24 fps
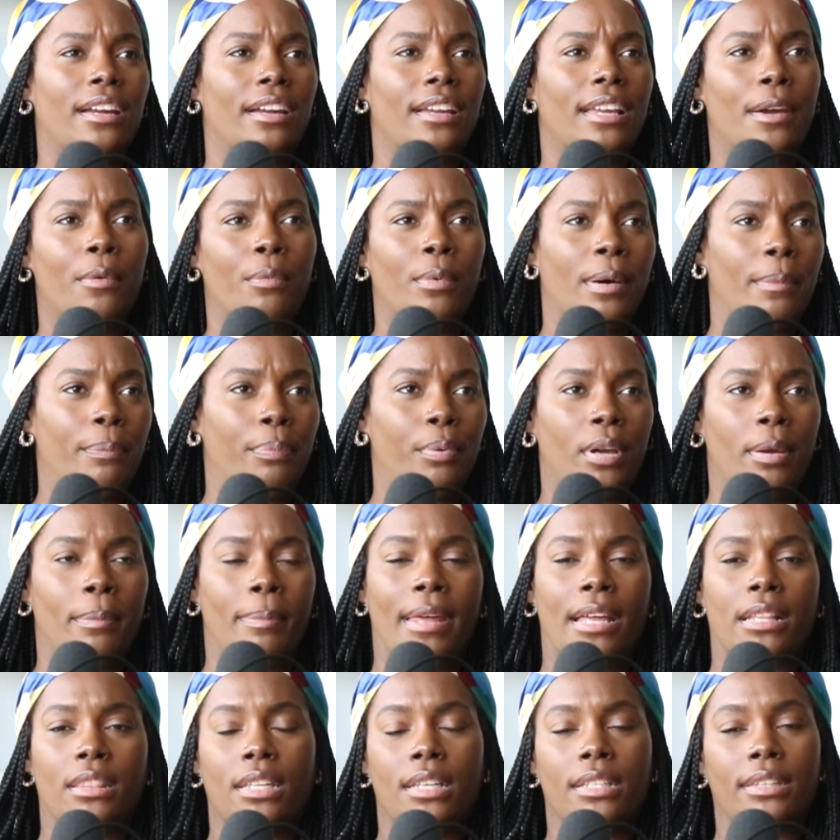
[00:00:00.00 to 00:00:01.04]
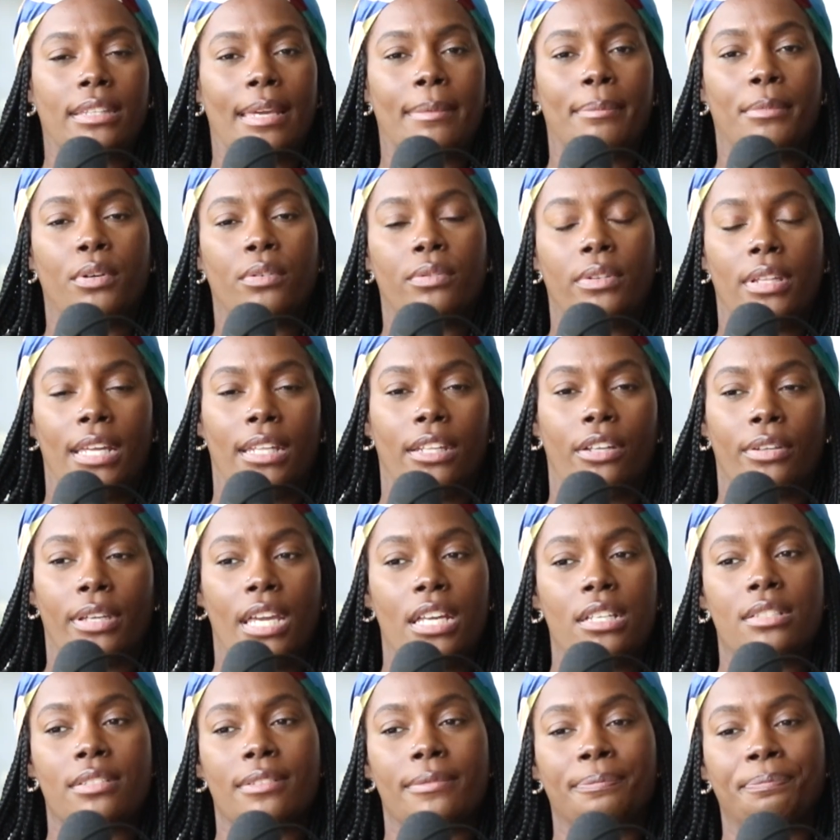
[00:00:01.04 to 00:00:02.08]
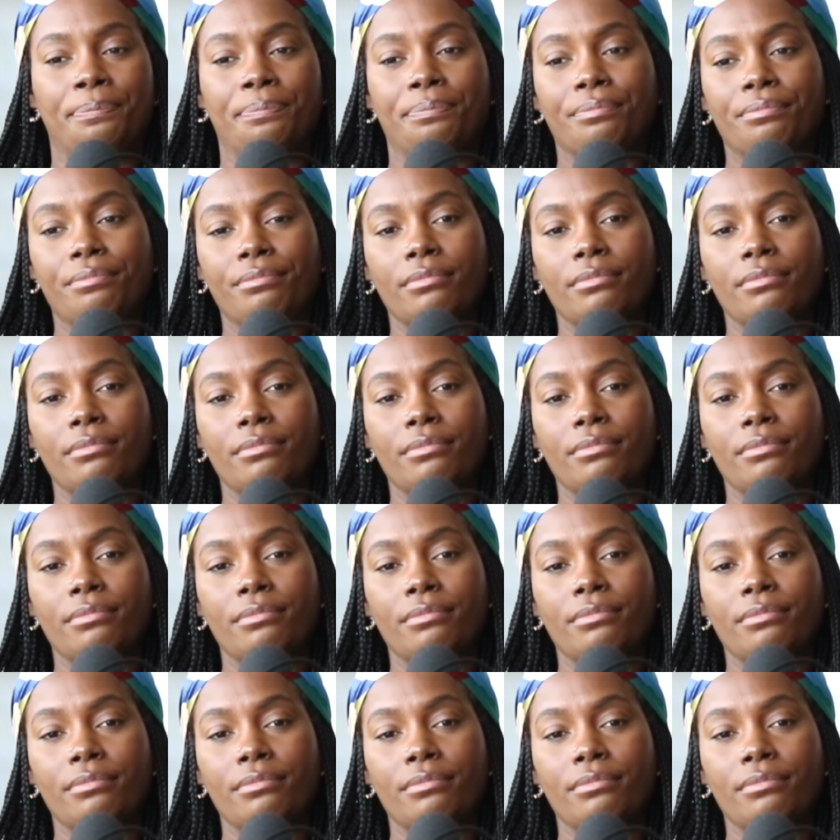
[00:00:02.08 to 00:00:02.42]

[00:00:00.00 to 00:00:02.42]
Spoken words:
at one point, but I think they moved their location.